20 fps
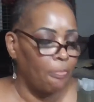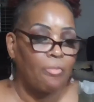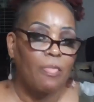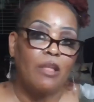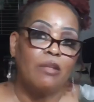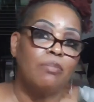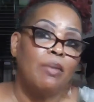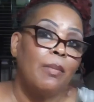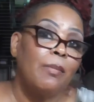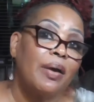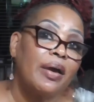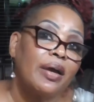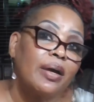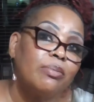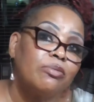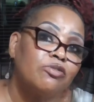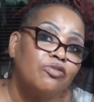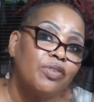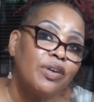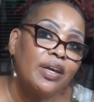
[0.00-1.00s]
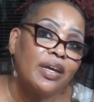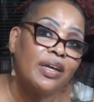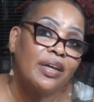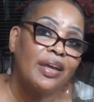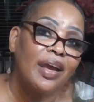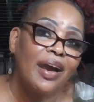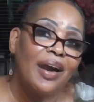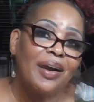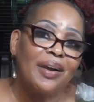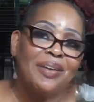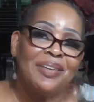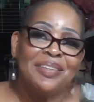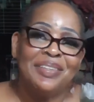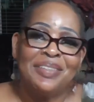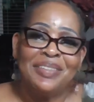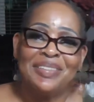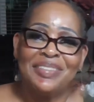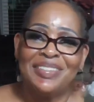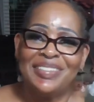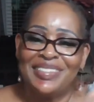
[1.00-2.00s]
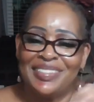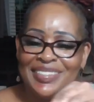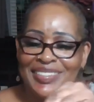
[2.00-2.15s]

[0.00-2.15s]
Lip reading: Is my makeup streaking, y'all?